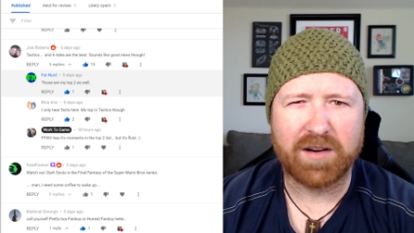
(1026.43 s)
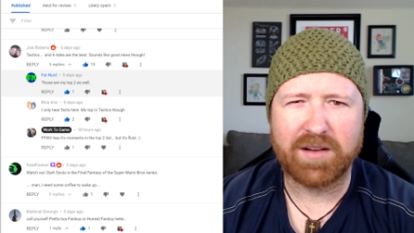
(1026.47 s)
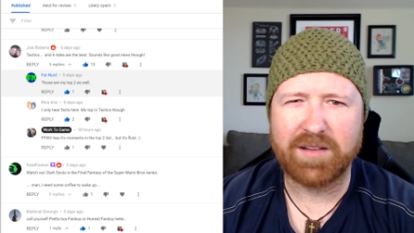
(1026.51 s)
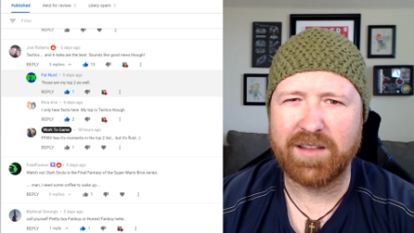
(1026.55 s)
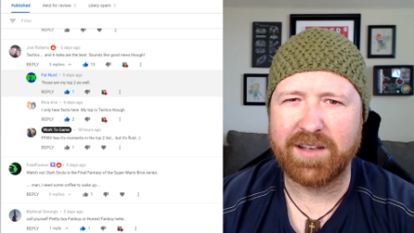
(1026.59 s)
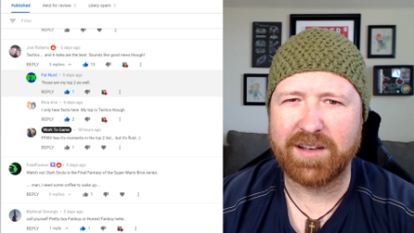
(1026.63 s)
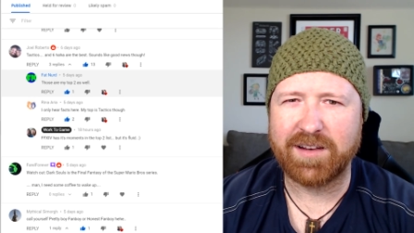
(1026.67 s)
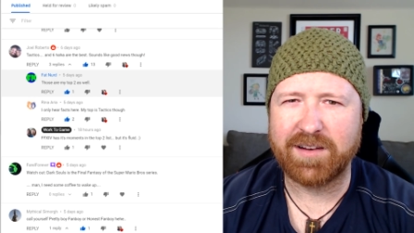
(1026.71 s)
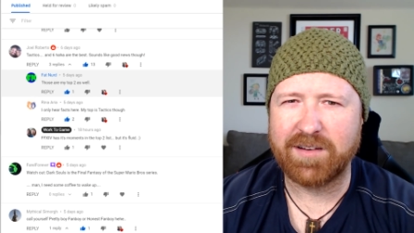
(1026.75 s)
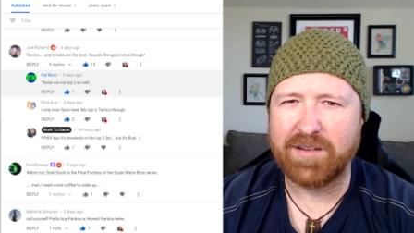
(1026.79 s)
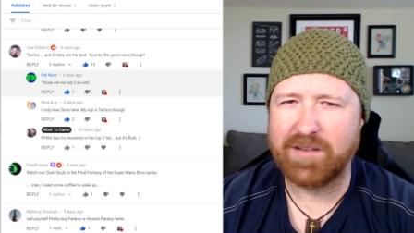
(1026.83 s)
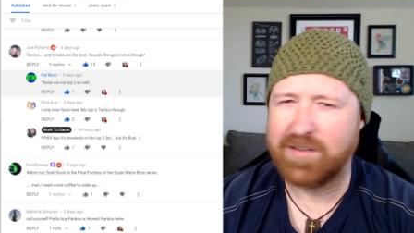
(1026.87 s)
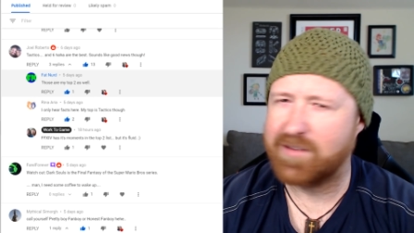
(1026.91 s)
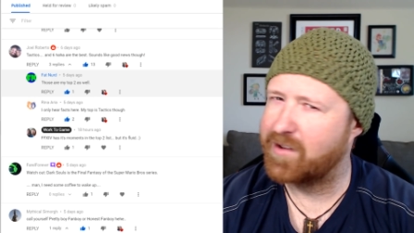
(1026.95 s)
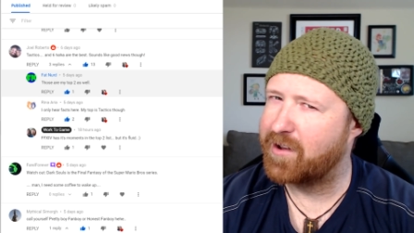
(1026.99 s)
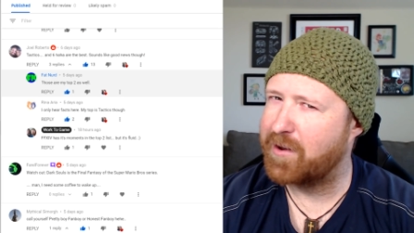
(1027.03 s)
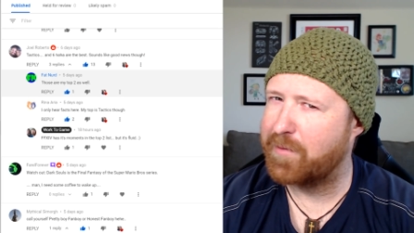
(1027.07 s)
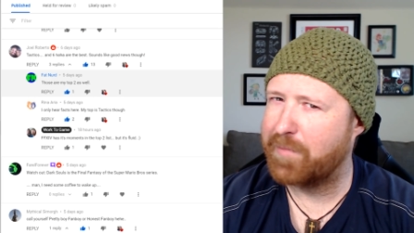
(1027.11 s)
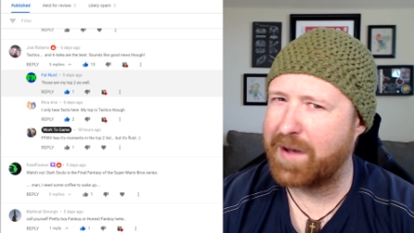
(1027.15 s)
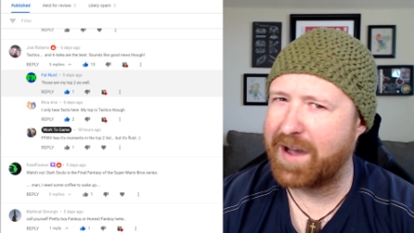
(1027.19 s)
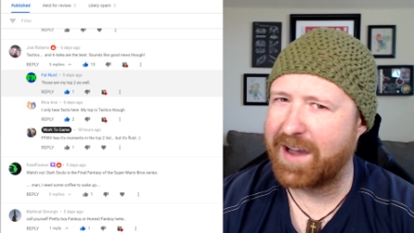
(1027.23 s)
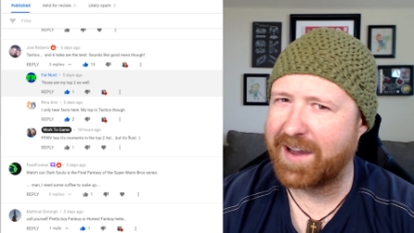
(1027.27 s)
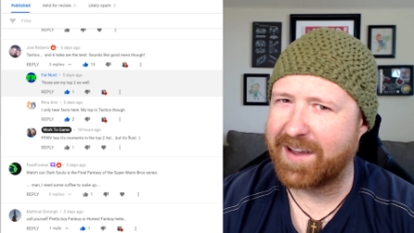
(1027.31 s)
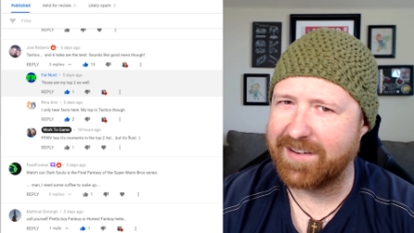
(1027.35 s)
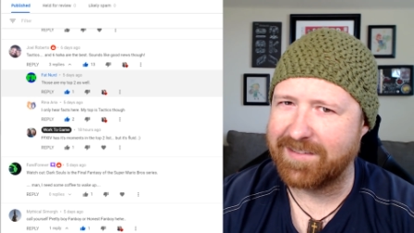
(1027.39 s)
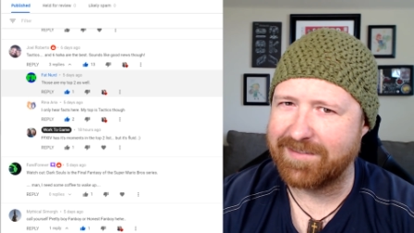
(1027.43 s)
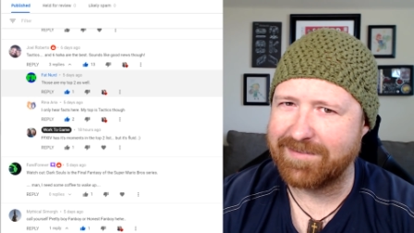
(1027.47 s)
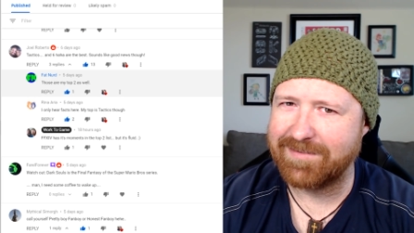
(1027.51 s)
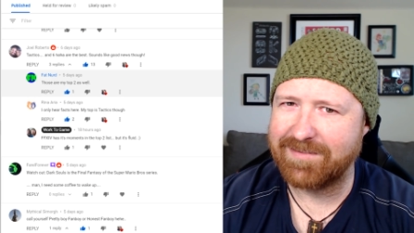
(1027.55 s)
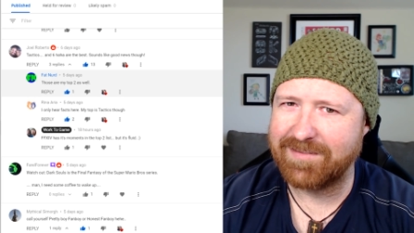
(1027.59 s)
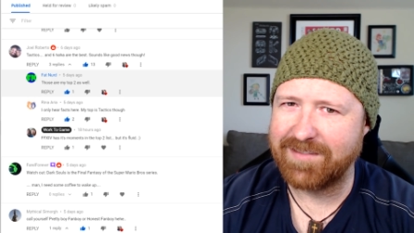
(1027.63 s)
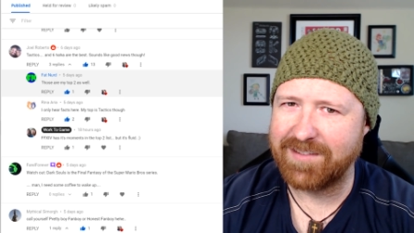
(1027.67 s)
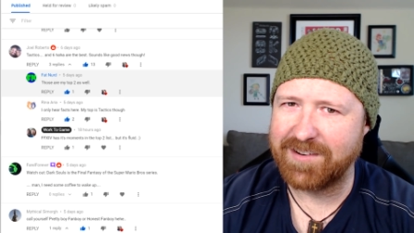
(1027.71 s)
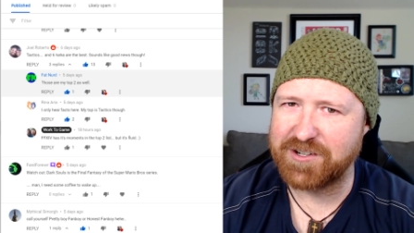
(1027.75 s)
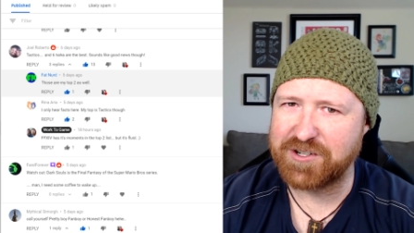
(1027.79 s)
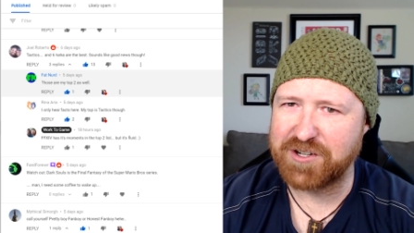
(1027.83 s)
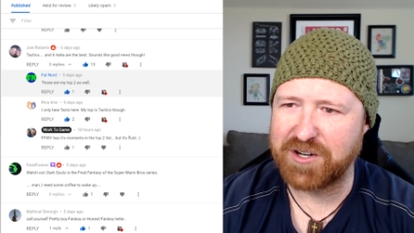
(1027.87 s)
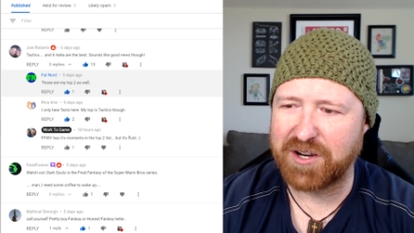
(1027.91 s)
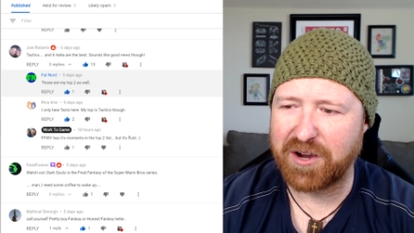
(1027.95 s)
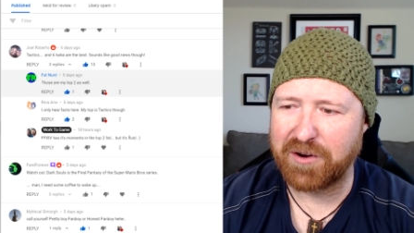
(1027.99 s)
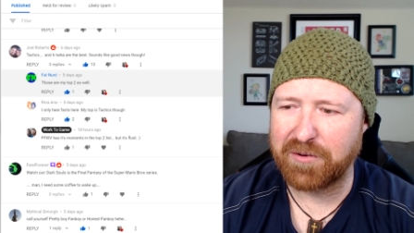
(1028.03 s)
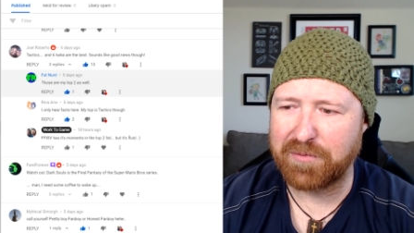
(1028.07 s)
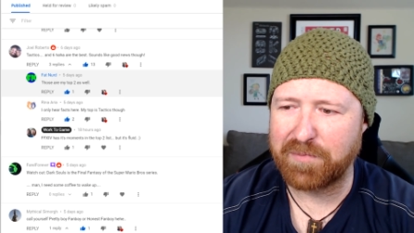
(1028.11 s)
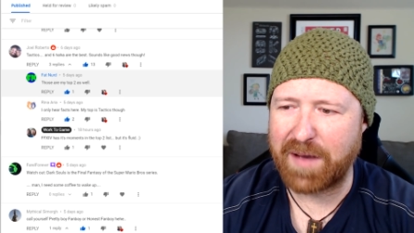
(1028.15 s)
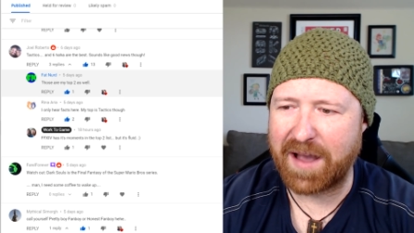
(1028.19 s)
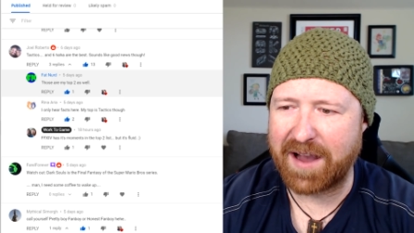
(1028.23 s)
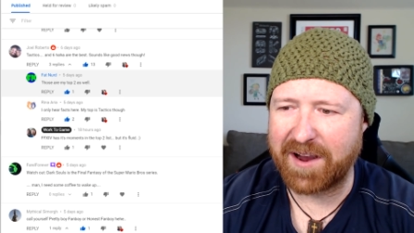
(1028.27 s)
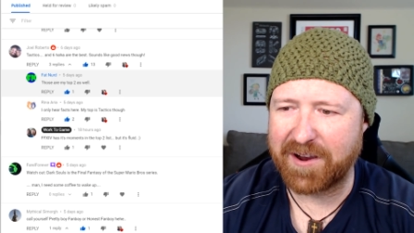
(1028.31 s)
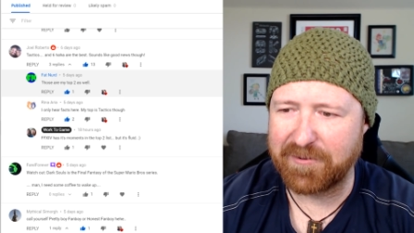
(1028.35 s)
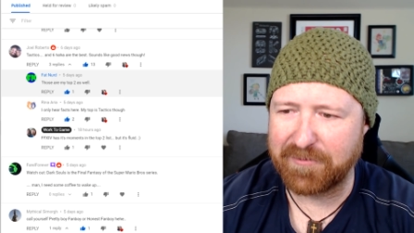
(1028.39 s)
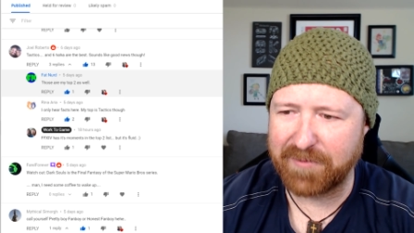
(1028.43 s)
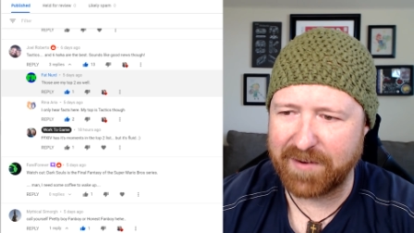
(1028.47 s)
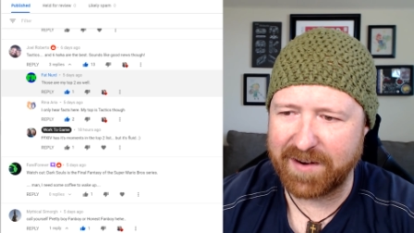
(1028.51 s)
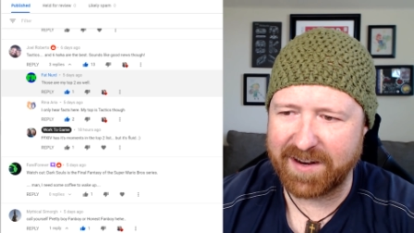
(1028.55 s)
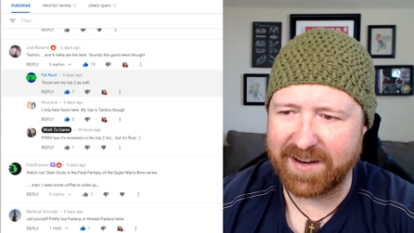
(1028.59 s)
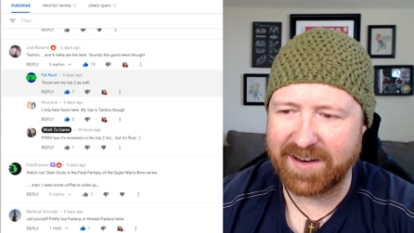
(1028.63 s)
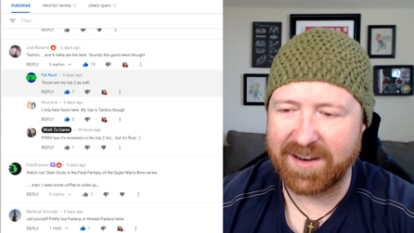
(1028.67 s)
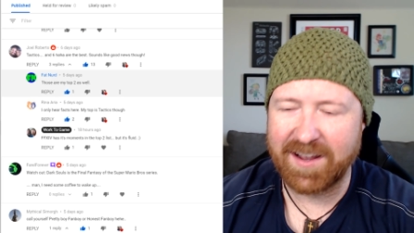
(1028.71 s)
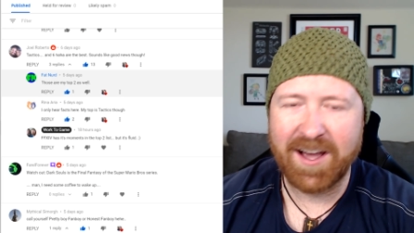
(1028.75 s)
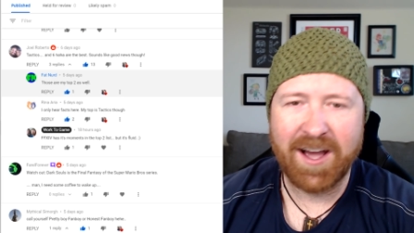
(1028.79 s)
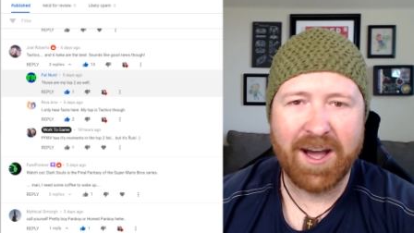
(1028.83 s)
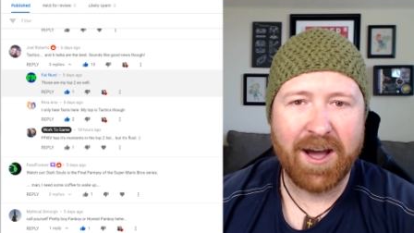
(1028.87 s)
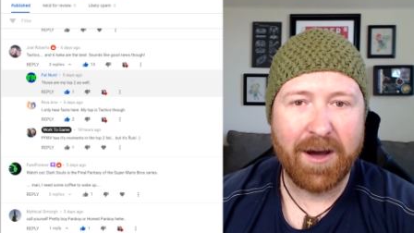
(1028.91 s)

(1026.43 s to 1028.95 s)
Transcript: Like you go back and you should go back and read it.